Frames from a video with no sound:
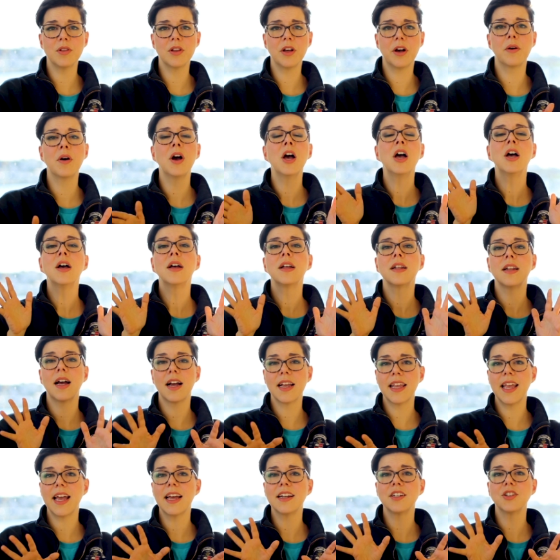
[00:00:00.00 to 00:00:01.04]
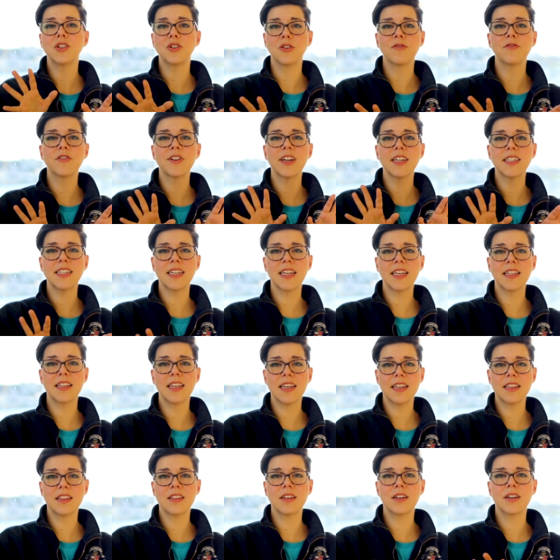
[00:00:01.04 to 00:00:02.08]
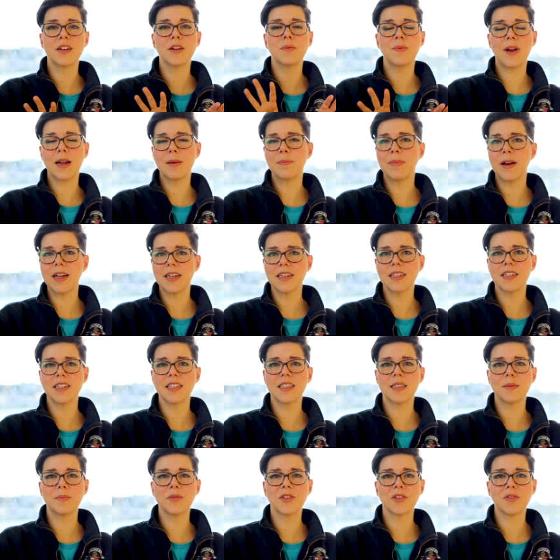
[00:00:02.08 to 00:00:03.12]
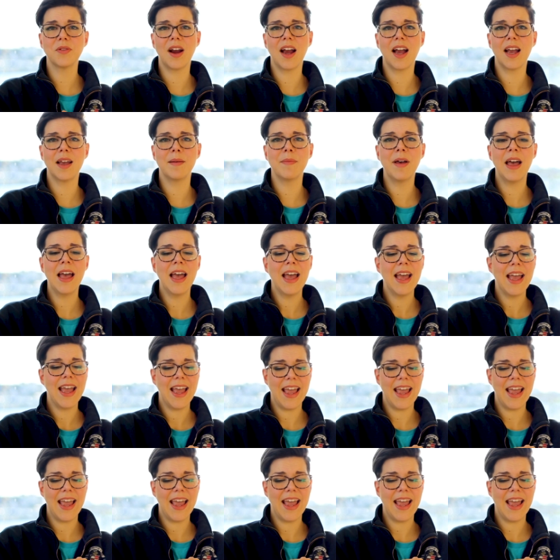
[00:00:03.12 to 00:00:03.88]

below. Again, don't forget to click the red button to subscribe,